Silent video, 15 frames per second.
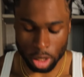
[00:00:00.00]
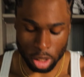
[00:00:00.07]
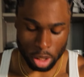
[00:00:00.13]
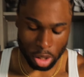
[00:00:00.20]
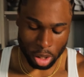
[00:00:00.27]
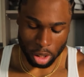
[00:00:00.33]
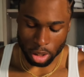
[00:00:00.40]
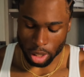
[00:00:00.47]
is
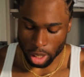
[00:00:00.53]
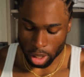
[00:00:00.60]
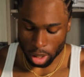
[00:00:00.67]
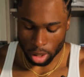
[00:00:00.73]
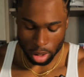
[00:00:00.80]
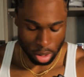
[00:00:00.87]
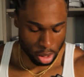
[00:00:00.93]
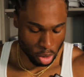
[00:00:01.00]
either gonna
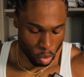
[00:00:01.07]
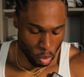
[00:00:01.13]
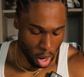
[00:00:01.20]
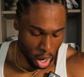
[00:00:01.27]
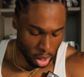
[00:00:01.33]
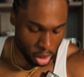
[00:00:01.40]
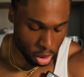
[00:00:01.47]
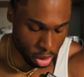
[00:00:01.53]
take a
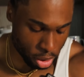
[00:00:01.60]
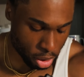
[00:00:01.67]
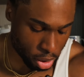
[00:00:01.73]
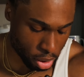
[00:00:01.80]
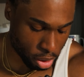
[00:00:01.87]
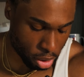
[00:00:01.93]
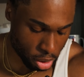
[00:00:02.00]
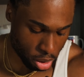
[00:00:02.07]
while
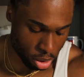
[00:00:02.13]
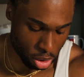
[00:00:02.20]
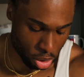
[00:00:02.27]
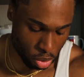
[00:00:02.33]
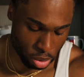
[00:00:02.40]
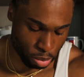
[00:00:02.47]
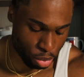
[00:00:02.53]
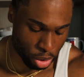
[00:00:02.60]
or you
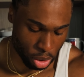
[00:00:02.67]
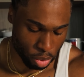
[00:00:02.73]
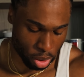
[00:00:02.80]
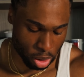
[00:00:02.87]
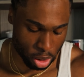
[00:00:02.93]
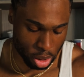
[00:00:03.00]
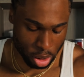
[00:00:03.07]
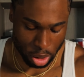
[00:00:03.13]
can do it pretty
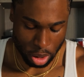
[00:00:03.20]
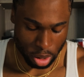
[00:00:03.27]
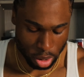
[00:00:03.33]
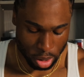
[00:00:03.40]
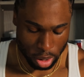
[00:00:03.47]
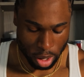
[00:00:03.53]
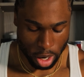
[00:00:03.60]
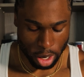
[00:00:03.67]
quickly.
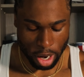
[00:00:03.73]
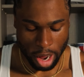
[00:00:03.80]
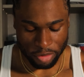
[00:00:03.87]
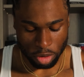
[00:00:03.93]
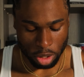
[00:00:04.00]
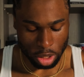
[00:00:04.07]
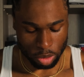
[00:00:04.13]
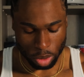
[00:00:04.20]
And then
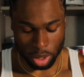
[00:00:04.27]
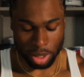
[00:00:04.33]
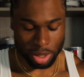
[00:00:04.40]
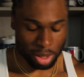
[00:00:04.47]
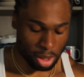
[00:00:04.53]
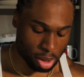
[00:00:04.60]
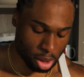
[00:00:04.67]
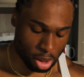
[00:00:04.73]
after these, we're gonna
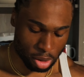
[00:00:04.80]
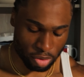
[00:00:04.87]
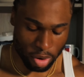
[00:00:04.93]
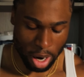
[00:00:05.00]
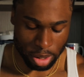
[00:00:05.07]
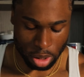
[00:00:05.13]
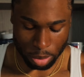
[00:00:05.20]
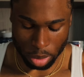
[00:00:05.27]
season these
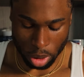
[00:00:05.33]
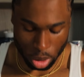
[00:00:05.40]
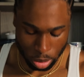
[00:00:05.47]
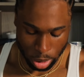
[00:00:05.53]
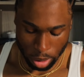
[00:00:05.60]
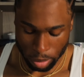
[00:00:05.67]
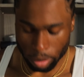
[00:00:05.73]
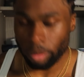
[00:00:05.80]
fries up a little
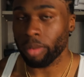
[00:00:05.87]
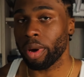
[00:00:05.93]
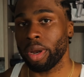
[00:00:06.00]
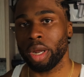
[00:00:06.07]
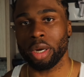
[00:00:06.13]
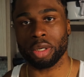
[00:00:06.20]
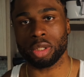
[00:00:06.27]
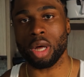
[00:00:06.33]
bit
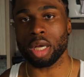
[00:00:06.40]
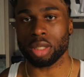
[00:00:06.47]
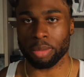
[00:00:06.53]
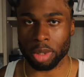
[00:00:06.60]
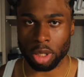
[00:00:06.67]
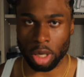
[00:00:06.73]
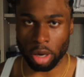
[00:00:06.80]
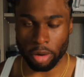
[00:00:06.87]
and then just toss
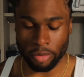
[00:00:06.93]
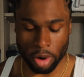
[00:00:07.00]
them into the air